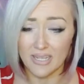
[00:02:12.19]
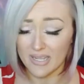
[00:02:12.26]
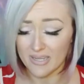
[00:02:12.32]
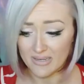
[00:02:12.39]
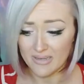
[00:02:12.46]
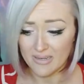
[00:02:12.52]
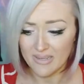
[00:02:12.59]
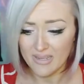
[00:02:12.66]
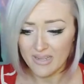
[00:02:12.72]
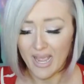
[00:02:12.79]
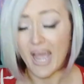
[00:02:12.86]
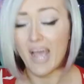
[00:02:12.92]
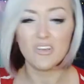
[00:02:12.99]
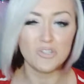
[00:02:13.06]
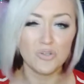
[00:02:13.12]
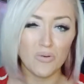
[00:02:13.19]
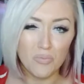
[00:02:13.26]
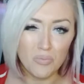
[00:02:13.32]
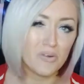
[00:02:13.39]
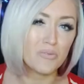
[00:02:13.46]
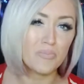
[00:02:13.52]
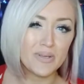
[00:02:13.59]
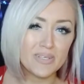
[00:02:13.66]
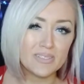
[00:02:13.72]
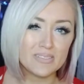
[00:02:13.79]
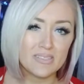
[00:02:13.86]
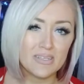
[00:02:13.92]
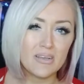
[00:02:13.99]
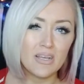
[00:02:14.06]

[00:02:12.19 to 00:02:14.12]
and actual purpose,